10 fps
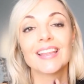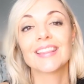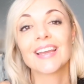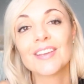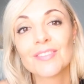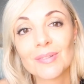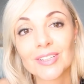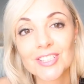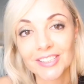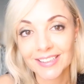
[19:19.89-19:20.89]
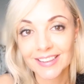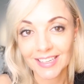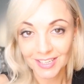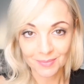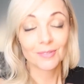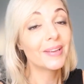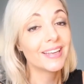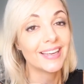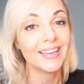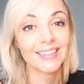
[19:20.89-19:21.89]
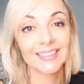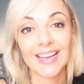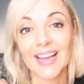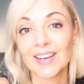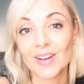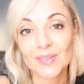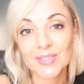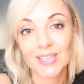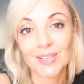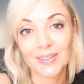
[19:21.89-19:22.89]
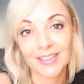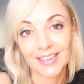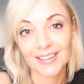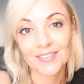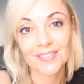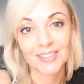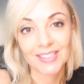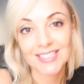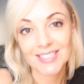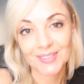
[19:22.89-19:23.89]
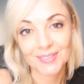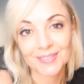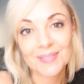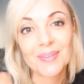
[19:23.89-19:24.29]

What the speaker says: Thank you for watching, thank you for being here, and I'll see you again very soon.